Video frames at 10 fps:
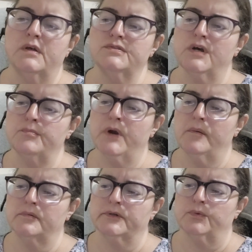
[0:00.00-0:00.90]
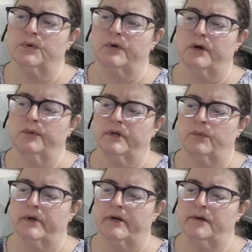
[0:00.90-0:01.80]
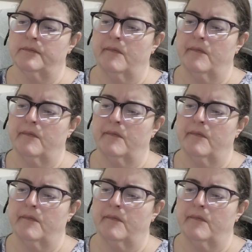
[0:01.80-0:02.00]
So I probably won't go anywhere.